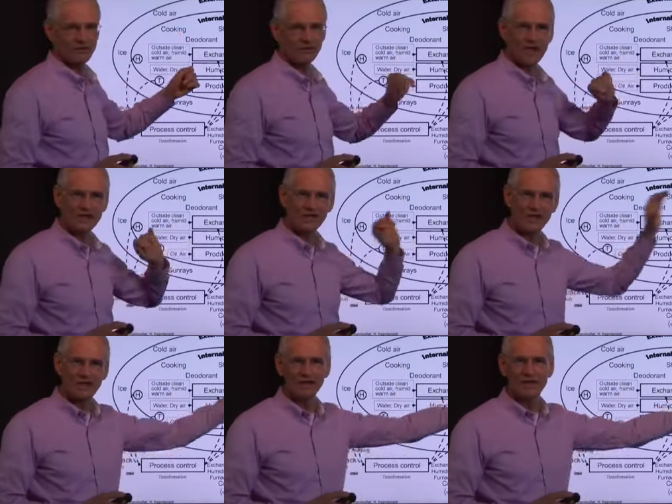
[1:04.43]
takes
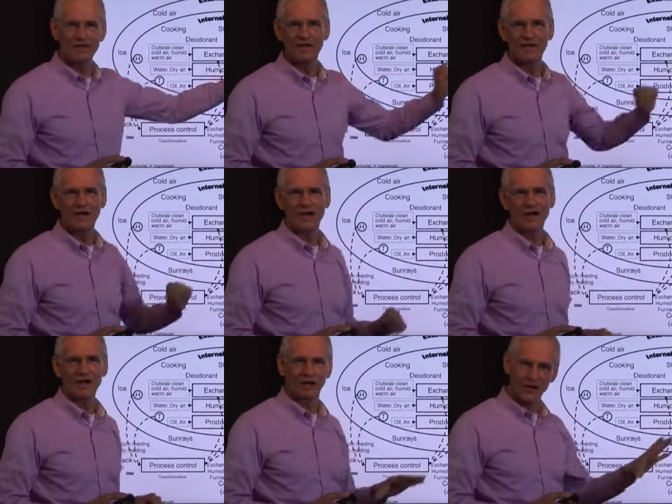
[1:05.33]
in
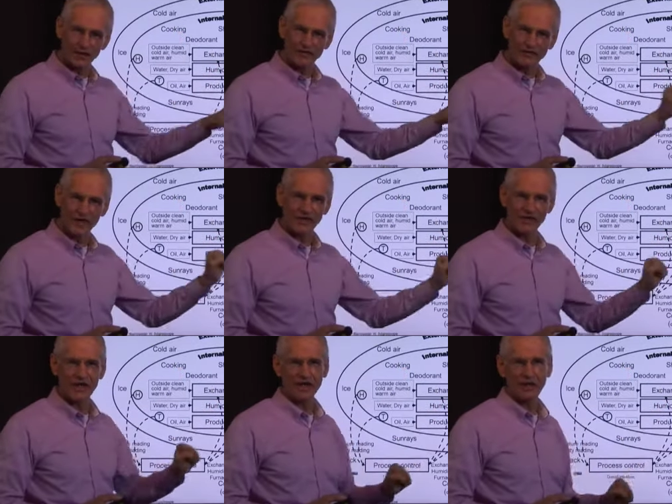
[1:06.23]
good fresh
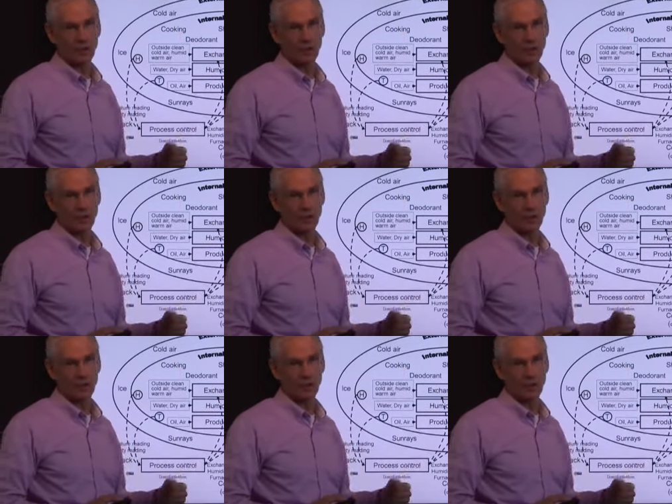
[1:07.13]
air,